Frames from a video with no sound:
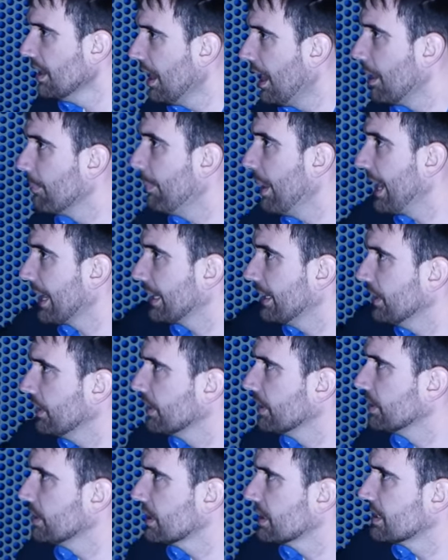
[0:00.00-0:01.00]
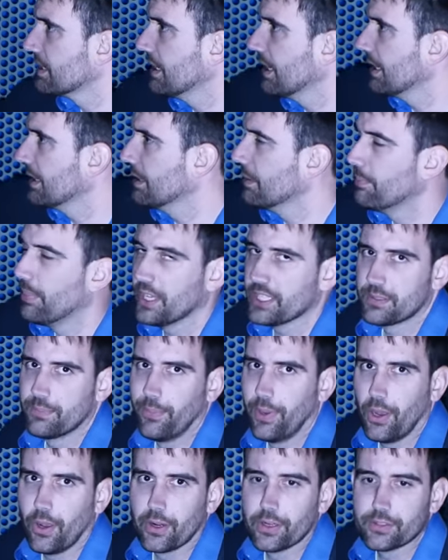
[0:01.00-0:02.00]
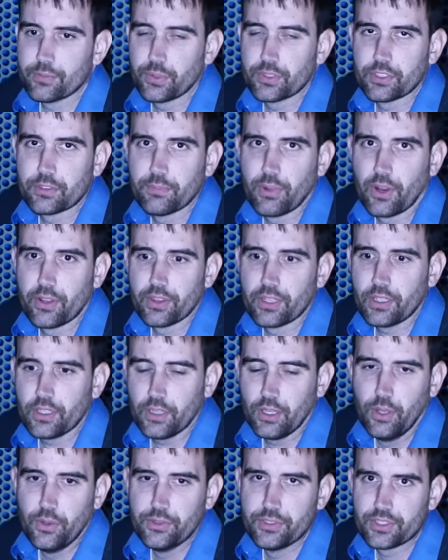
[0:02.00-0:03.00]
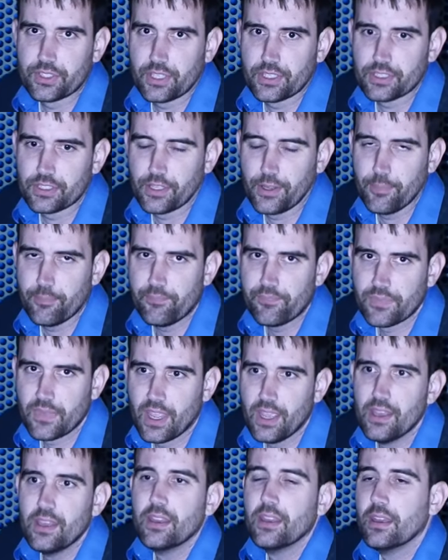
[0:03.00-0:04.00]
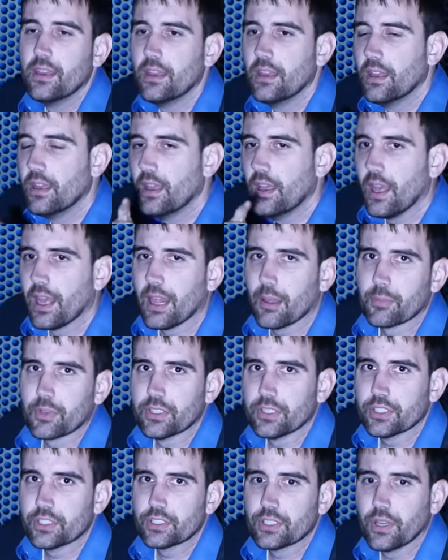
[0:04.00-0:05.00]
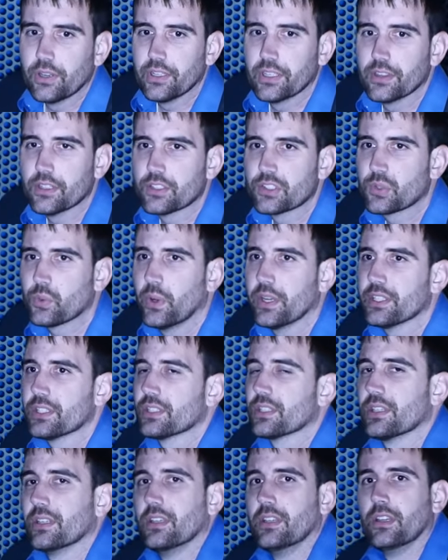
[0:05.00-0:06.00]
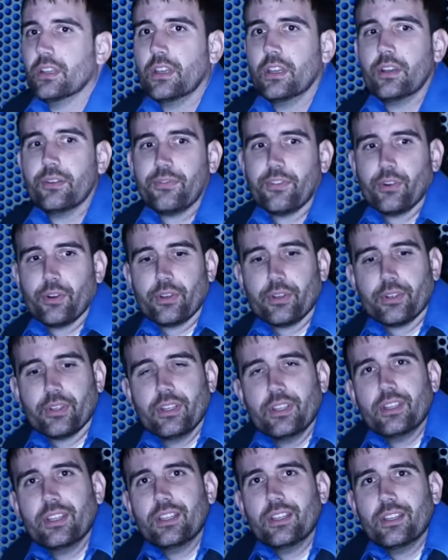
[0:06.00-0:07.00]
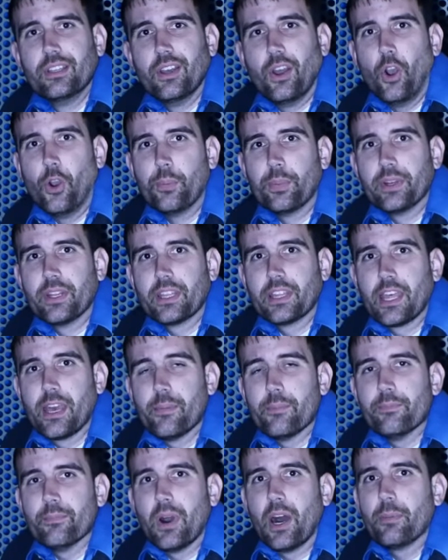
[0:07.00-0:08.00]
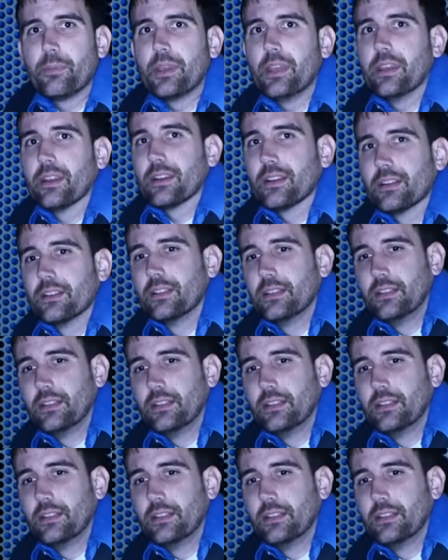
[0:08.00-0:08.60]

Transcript: Uh, back here, you're just seeing the bus bars, which are part of the closed system. I'm going to show you the switch for opening them up here.